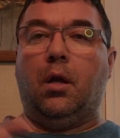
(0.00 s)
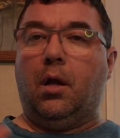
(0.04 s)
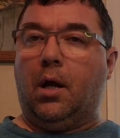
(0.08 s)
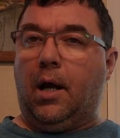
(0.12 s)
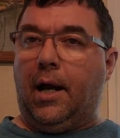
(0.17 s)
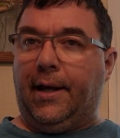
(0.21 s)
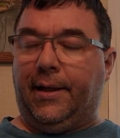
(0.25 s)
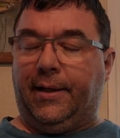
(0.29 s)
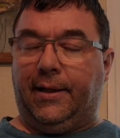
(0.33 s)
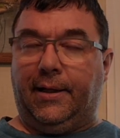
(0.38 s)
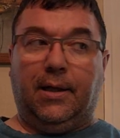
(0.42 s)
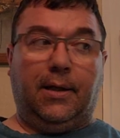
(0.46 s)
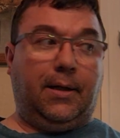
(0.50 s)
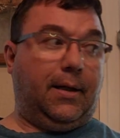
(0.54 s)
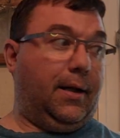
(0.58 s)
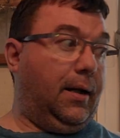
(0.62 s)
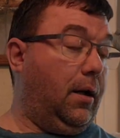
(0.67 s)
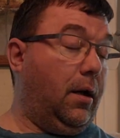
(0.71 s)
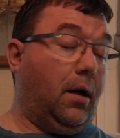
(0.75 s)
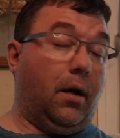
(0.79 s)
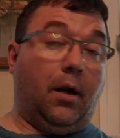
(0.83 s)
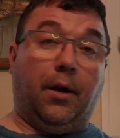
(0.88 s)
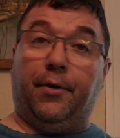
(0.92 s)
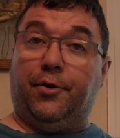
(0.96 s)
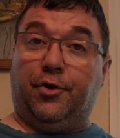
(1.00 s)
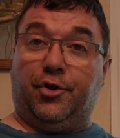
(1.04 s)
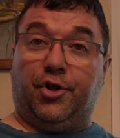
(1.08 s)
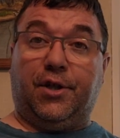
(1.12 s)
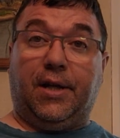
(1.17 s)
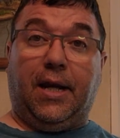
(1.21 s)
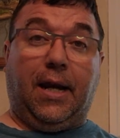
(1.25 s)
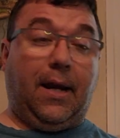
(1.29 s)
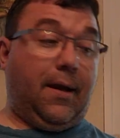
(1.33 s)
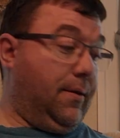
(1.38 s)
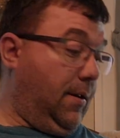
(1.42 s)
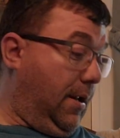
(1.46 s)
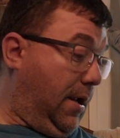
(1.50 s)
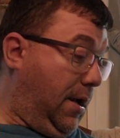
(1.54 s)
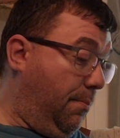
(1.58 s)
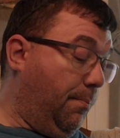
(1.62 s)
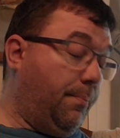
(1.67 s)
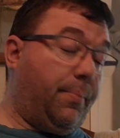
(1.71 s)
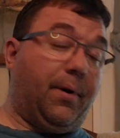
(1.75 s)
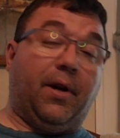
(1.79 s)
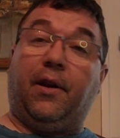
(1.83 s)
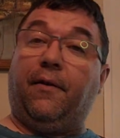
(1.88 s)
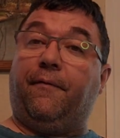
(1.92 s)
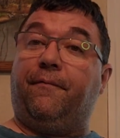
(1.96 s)
I get it. I understand that.
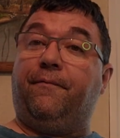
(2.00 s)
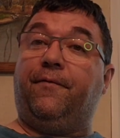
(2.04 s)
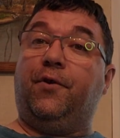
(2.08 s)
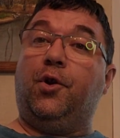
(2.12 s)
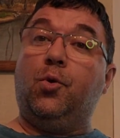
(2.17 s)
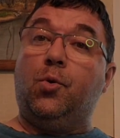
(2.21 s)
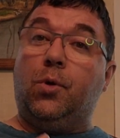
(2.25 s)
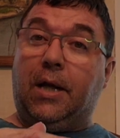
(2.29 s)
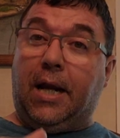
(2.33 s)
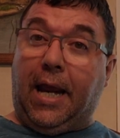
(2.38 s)
But if you